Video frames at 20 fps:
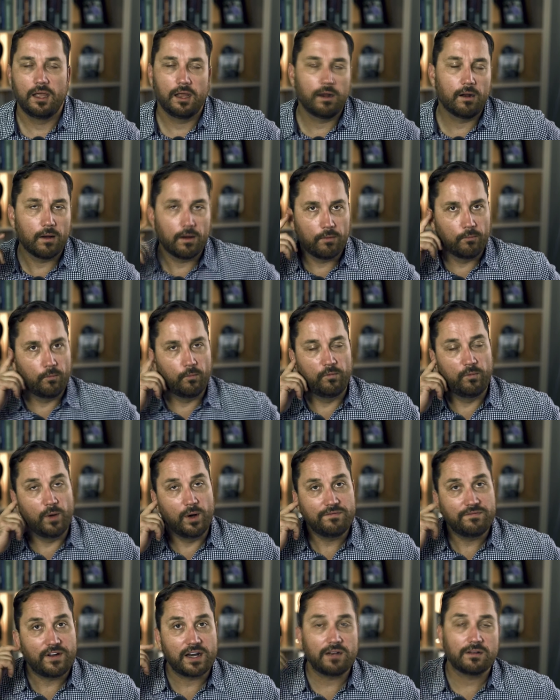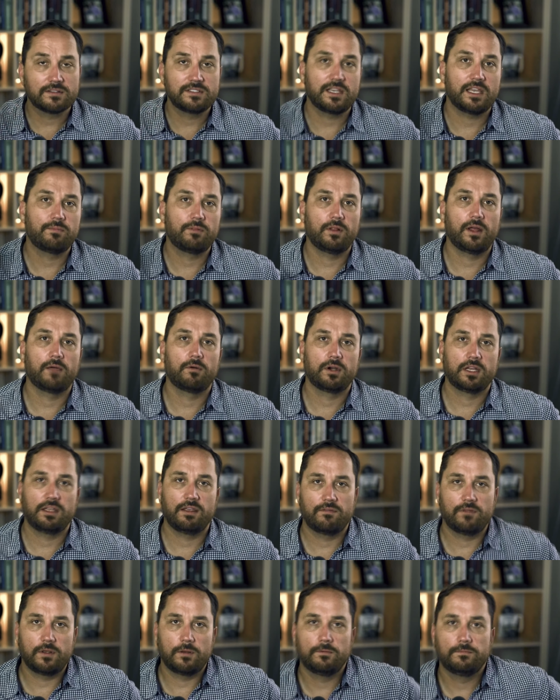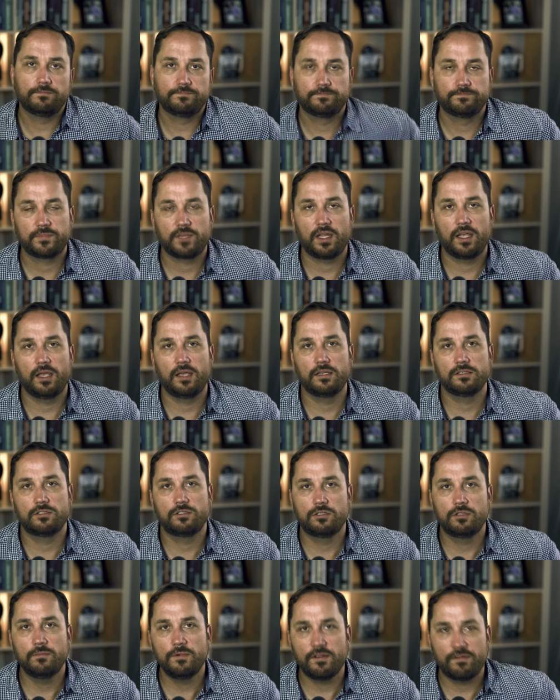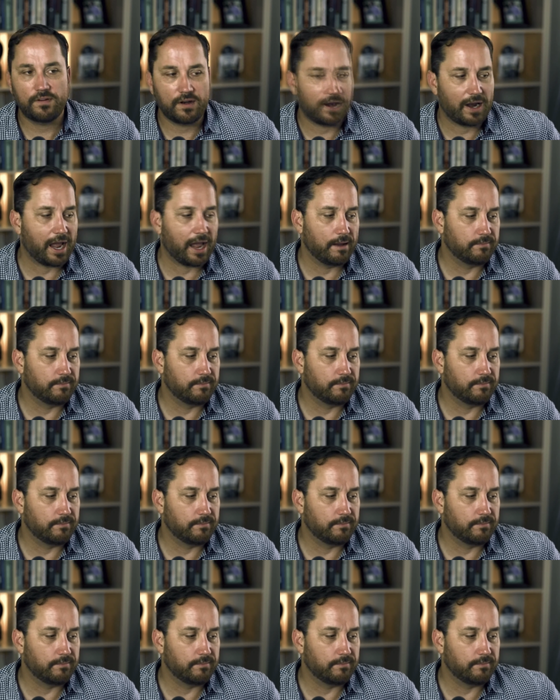You know, one final example I want to give you is, do me a favor.